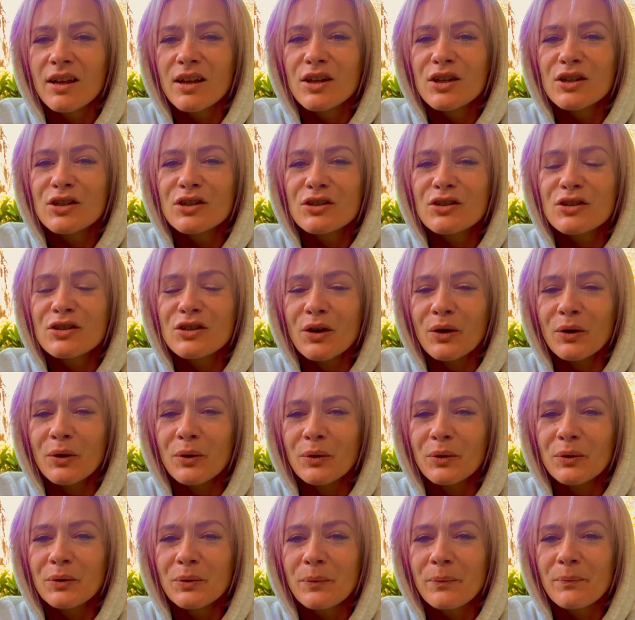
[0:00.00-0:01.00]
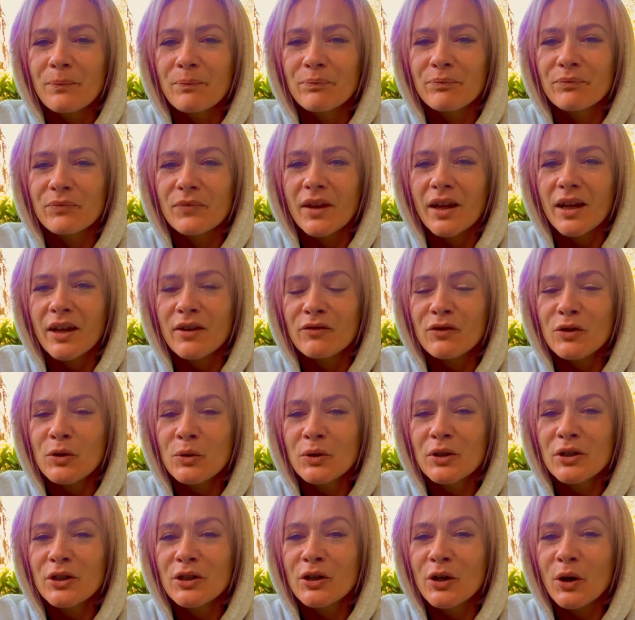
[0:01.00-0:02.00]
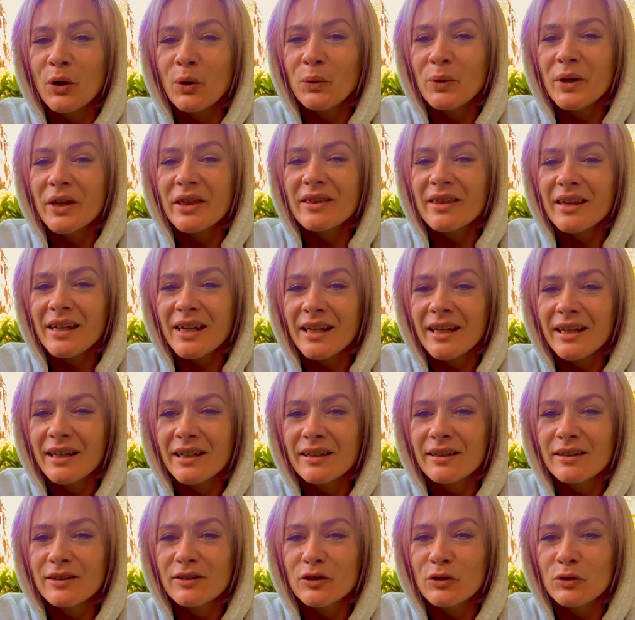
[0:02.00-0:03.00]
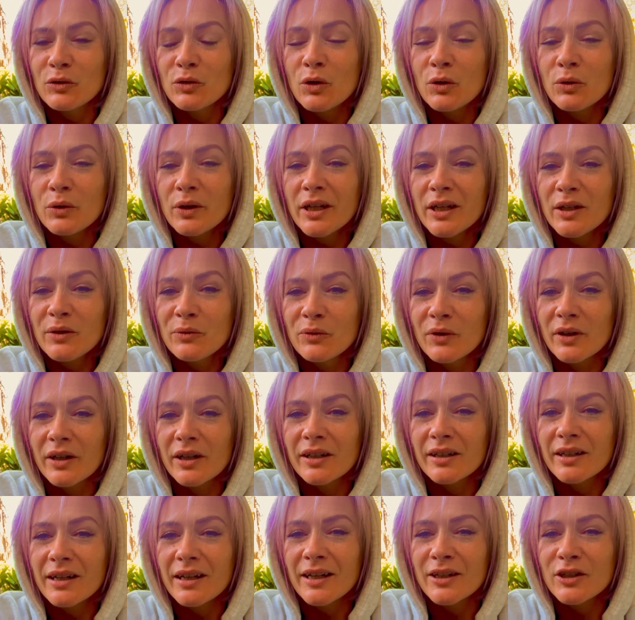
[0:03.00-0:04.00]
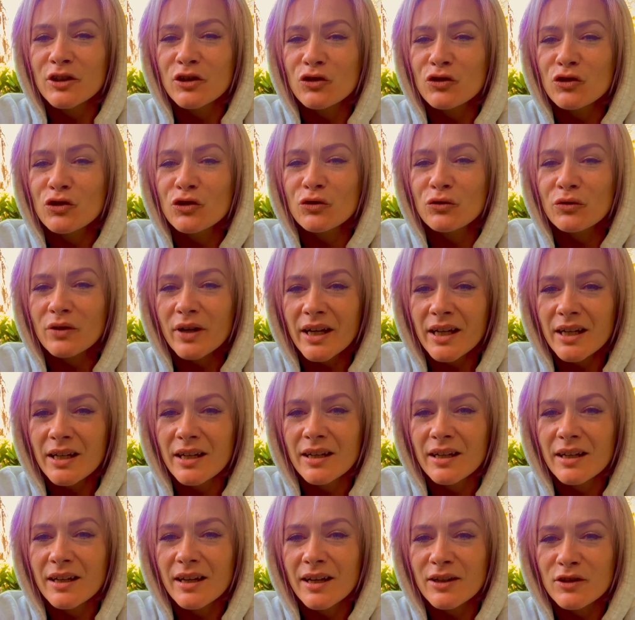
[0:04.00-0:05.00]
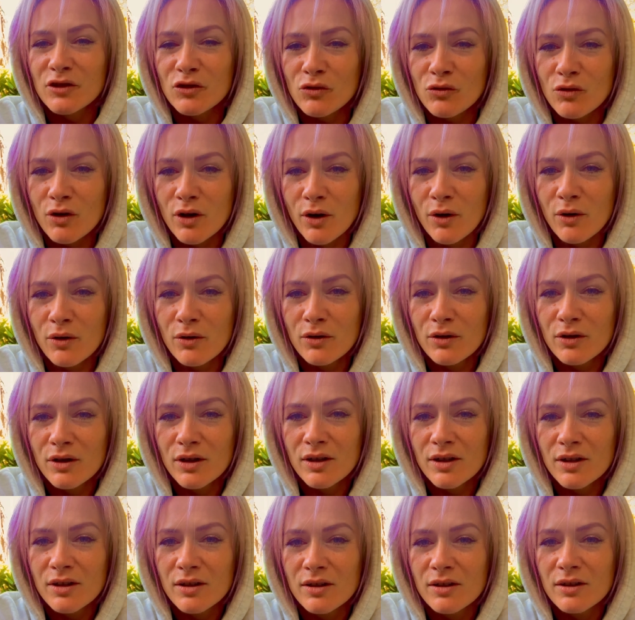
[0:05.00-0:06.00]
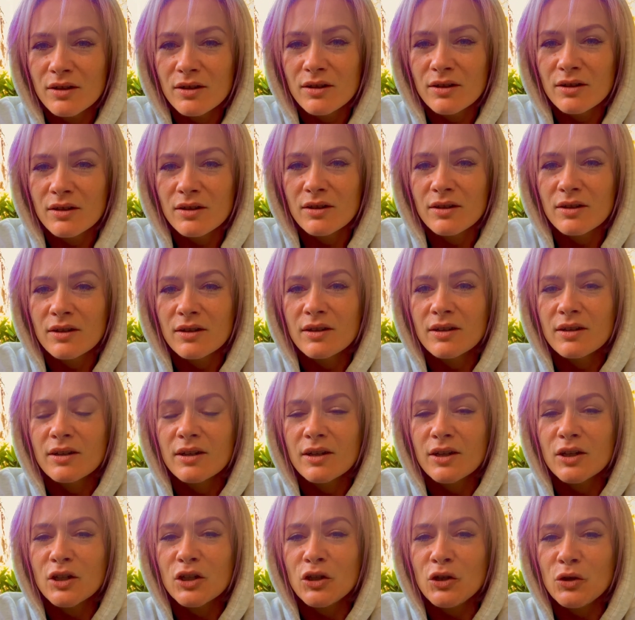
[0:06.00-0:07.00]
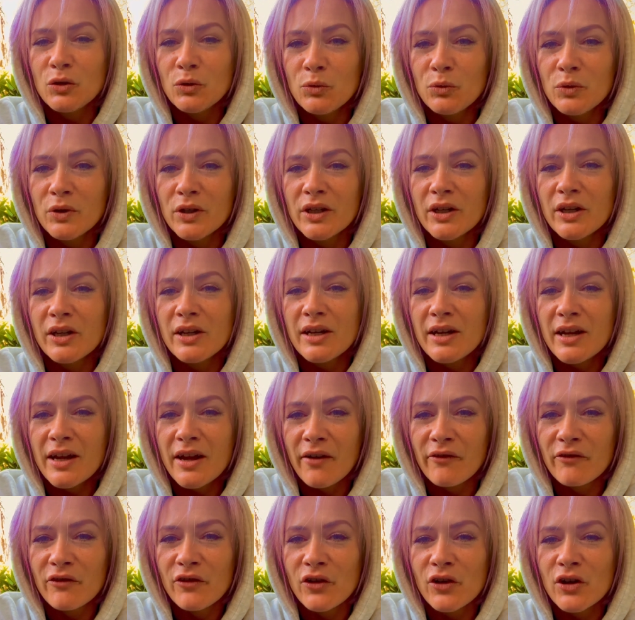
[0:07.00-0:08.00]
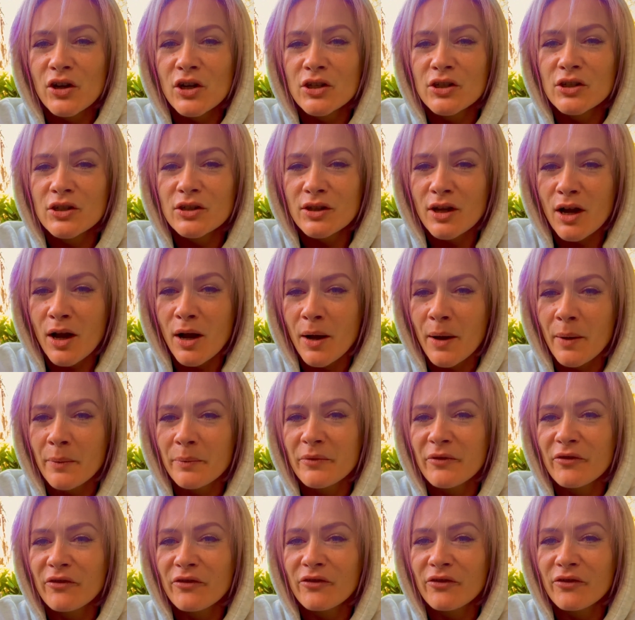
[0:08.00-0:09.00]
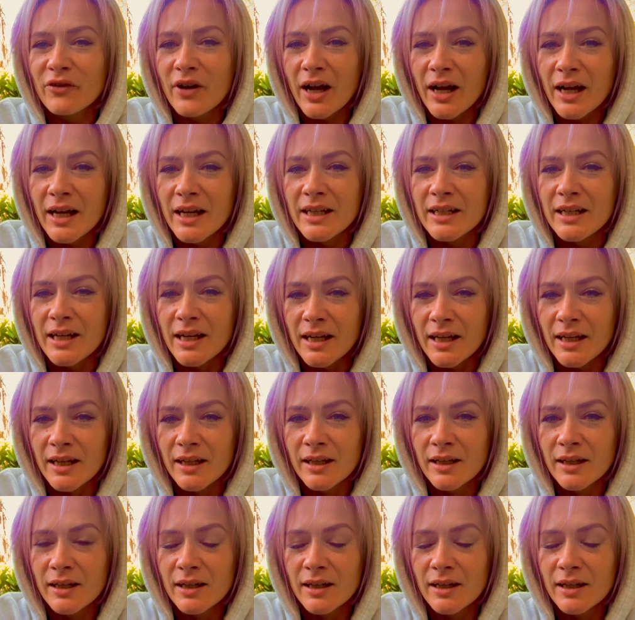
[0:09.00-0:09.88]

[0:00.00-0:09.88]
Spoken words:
So if you were to go within, you go inward and you shrink as you go, you would never stop finding